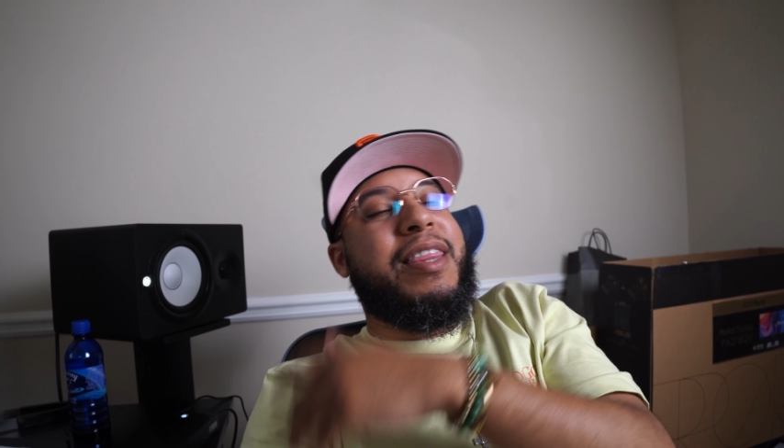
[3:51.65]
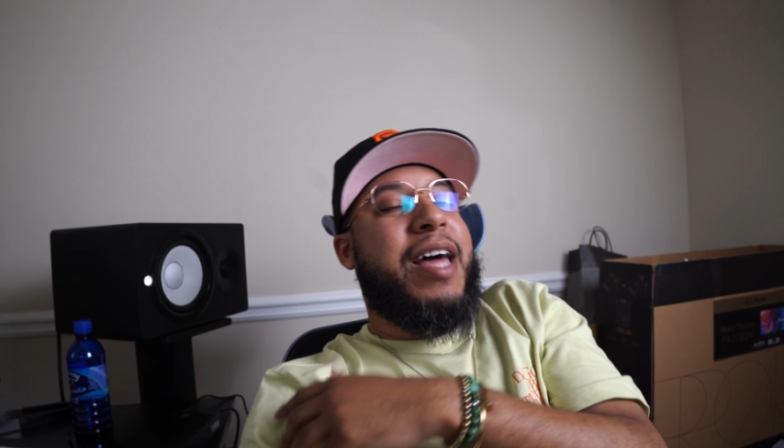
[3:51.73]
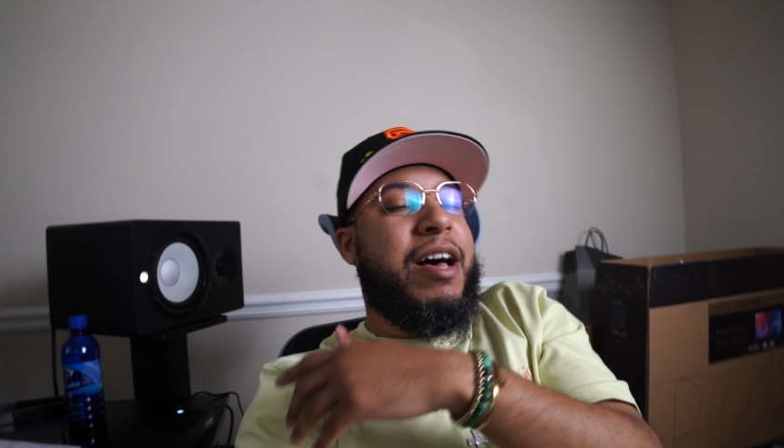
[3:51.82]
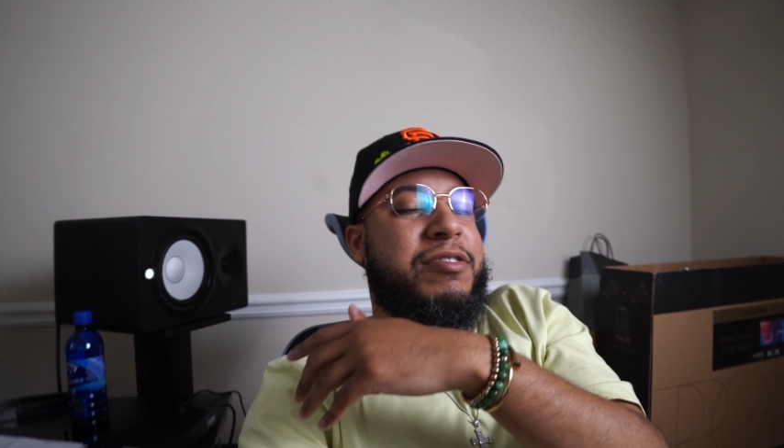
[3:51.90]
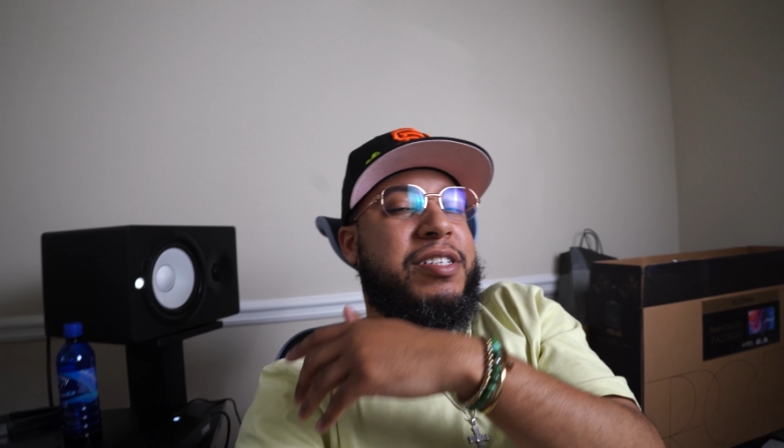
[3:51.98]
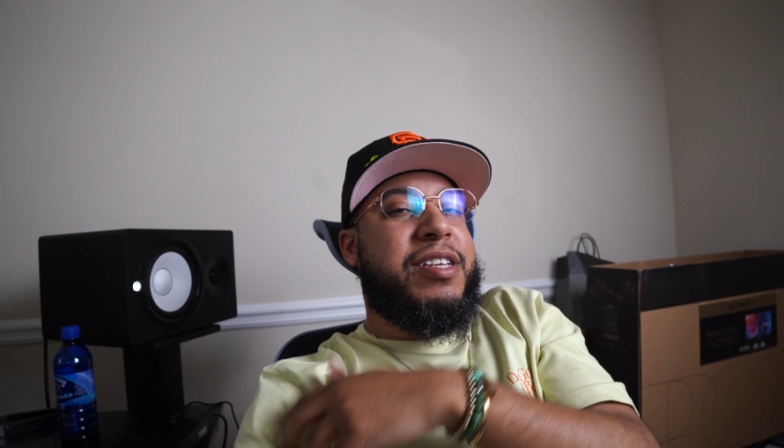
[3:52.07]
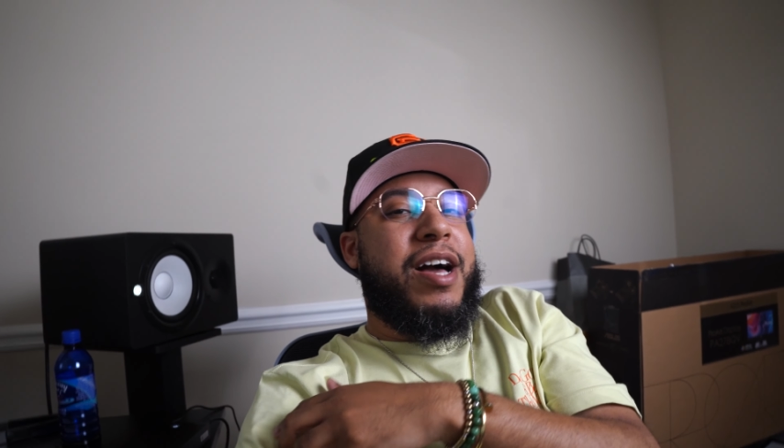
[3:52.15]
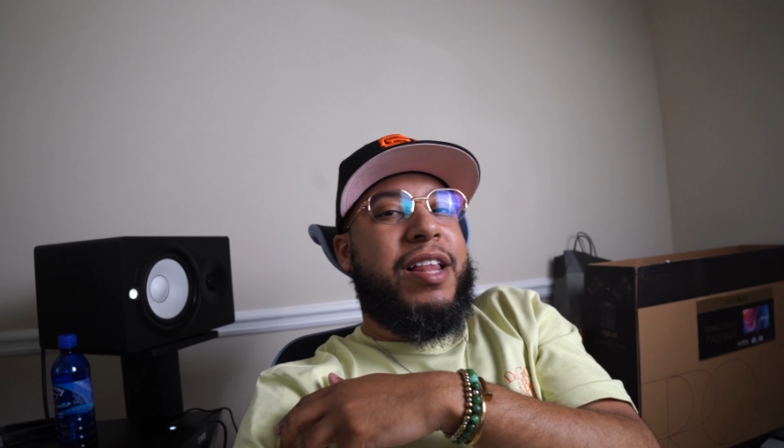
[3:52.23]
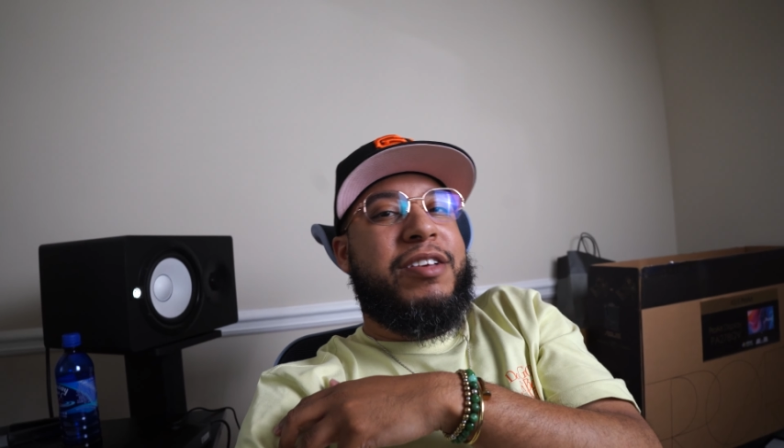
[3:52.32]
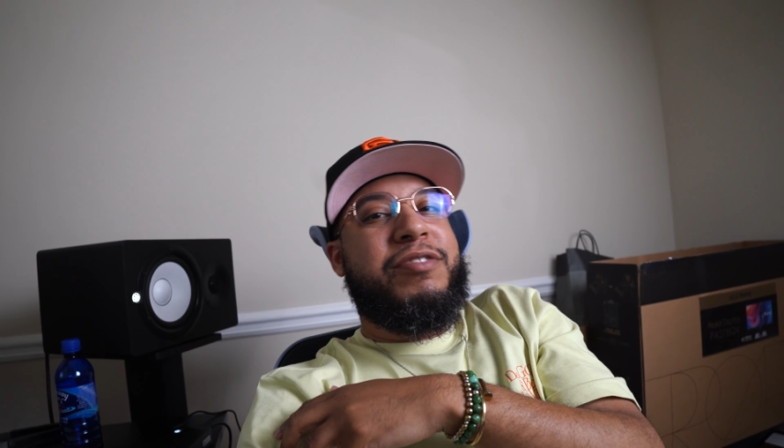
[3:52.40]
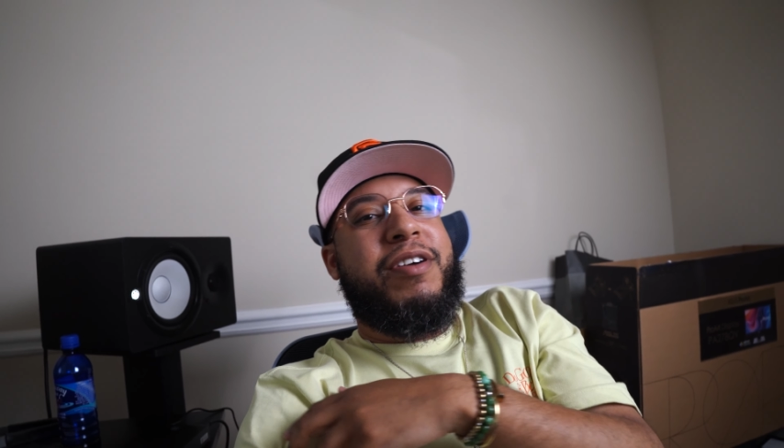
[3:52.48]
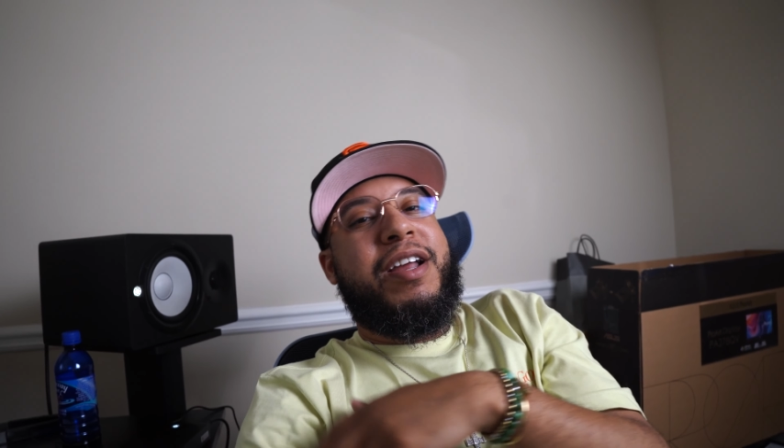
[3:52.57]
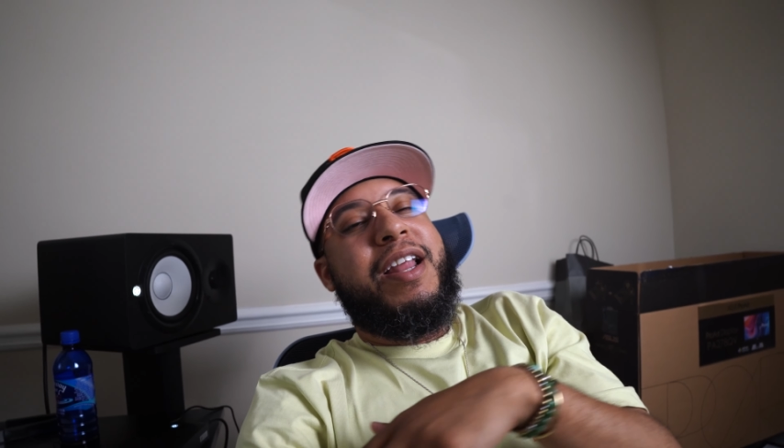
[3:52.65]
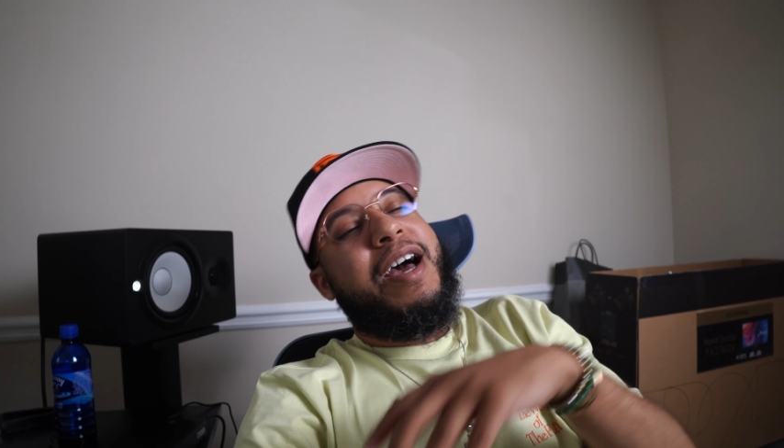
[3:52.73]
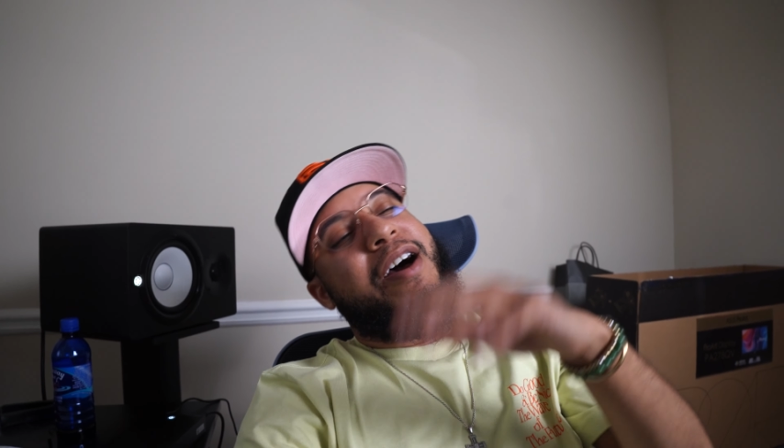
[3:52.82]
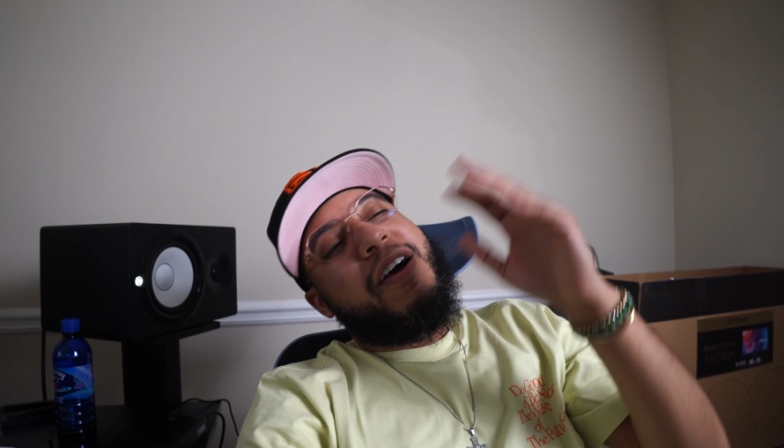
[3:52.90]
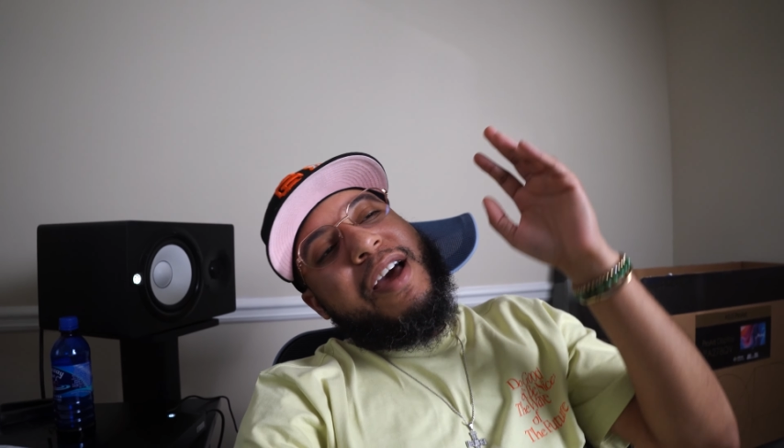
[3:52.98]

$1,000 right now.